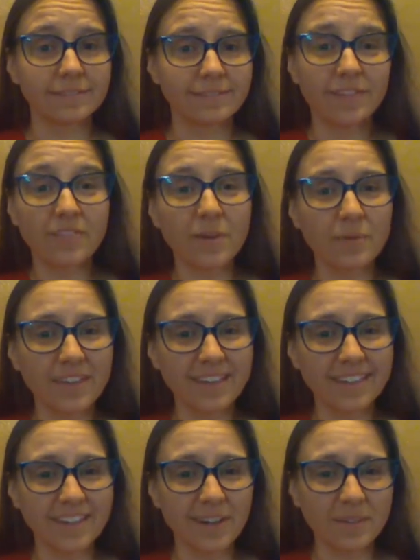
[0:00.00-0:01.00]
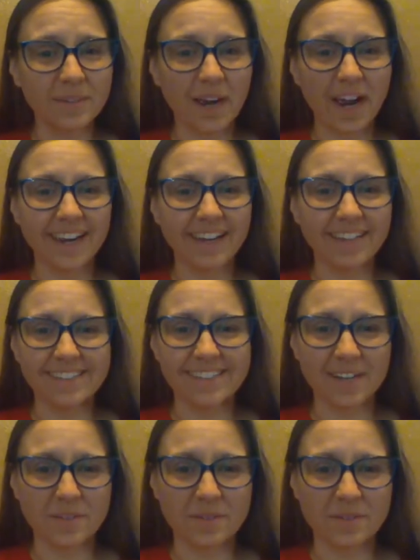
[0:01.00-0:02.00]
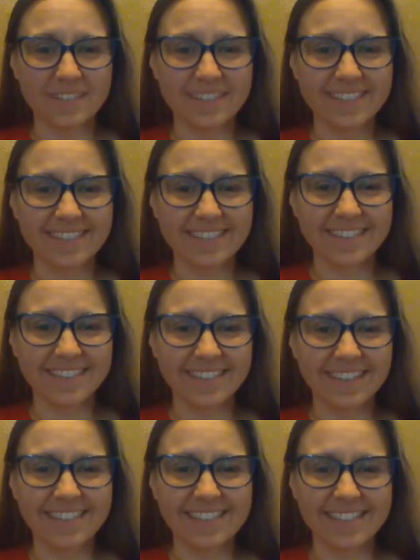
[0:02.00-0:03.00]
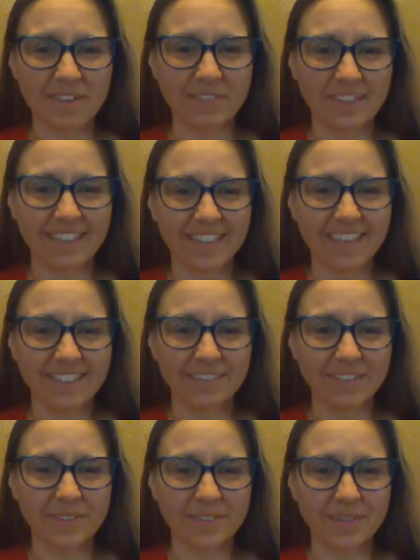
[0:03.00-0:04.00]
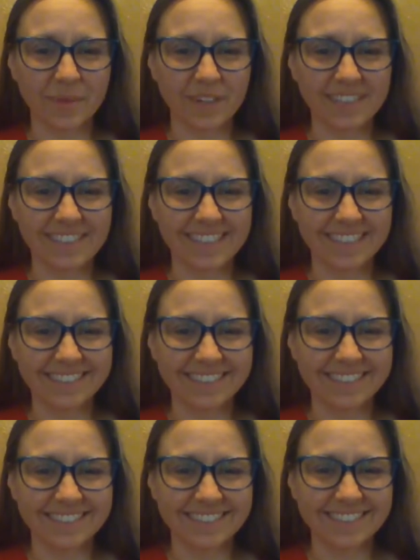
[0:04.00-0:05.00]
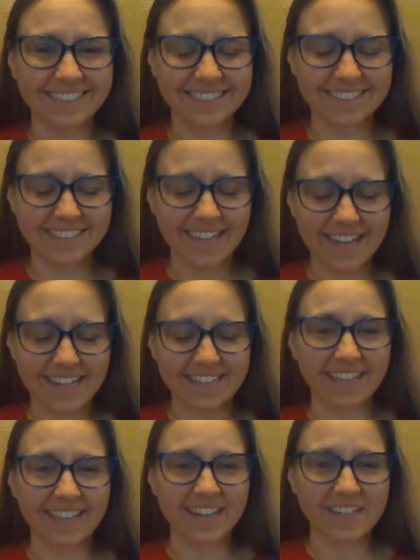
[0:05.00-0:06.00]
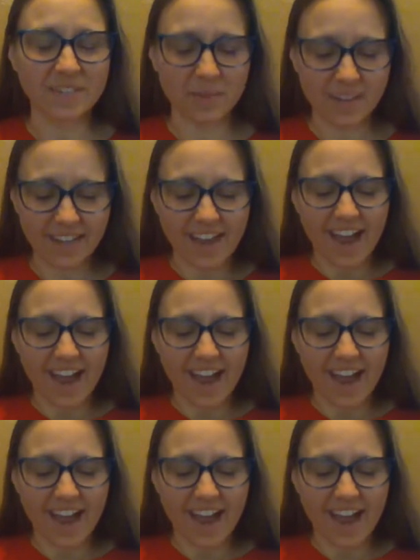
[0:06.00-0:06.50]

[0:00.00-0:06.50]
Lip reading: with a Leo, I can tell you it's definitely like living with royalty. Take that as you will.